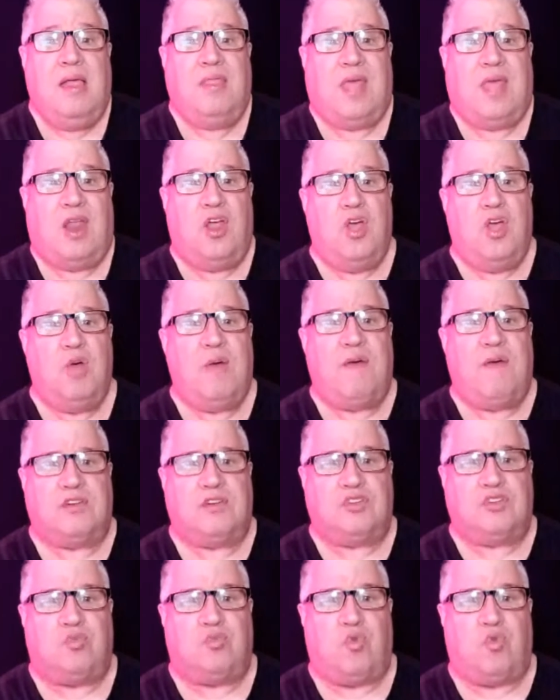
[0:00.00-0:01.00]
that
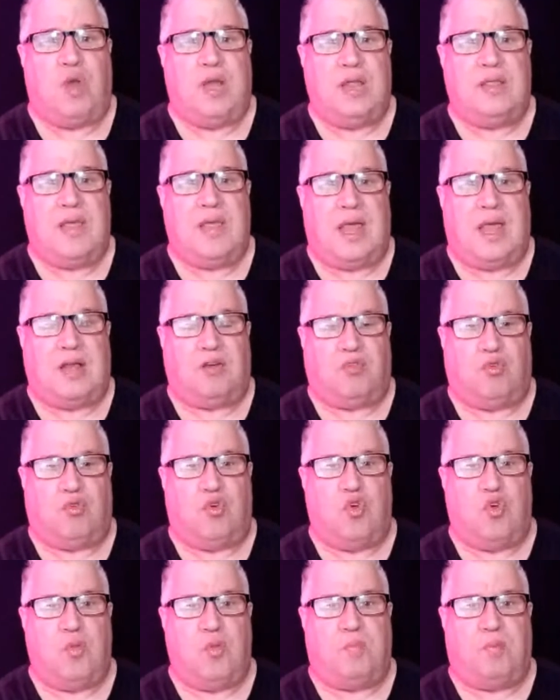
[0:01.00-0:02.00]
whoever's running that
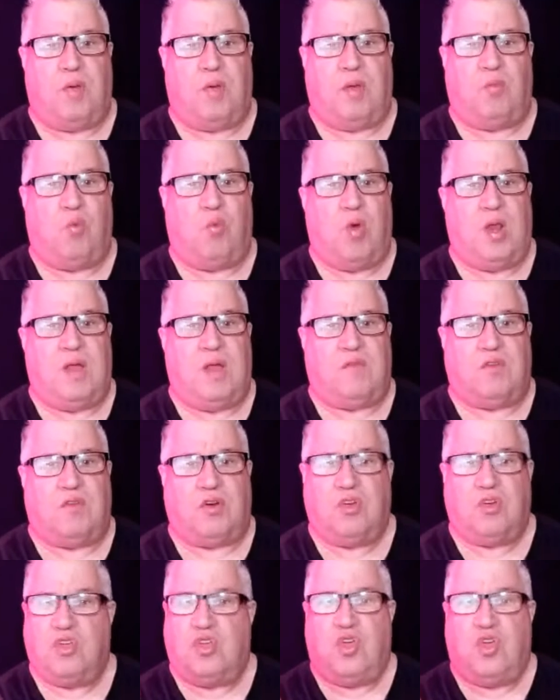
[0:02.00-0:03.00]
group and
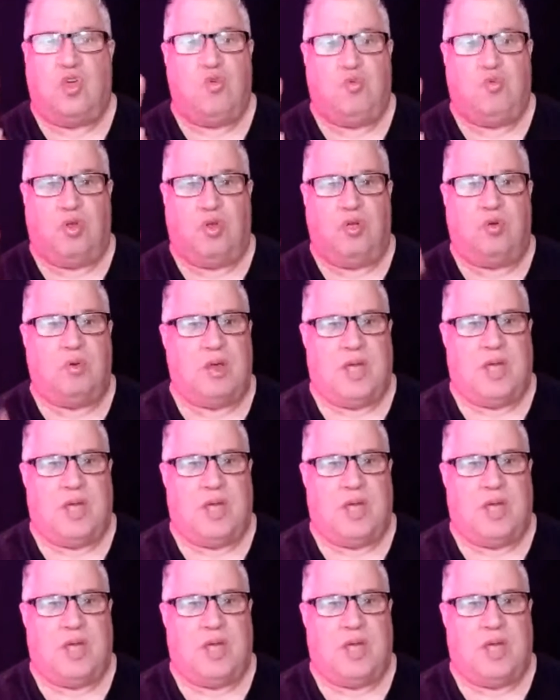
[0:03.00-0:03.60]
whatever guru,